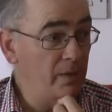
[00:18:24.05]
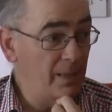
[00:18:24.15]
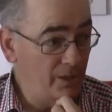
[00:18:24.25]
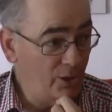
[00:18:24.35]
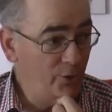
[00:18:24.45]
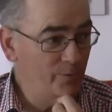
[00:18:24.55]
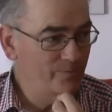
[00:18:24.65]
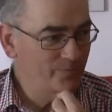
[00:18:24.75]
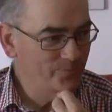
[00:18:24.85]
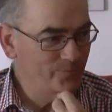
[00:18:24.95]
Babylon.
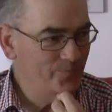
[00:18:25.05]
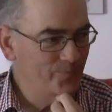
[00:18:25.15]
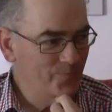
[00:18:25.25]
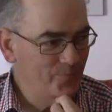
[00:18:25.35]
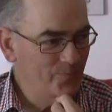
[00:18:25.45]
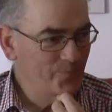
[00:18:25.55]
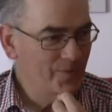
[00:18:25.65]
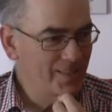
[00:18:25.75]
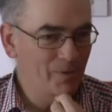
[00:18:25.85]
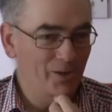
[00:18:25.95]

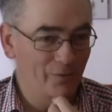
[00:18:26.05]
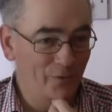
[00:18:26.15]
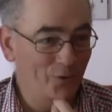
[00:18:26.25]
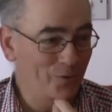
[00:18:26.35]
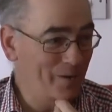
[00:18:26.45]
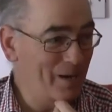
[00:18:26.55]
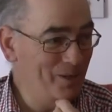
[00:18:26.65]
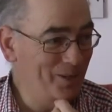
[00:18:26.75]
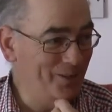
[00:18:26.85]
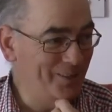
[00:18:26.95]
It's about the fall of
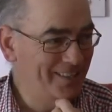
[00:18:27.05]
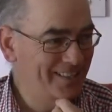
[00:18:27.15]
Babylon.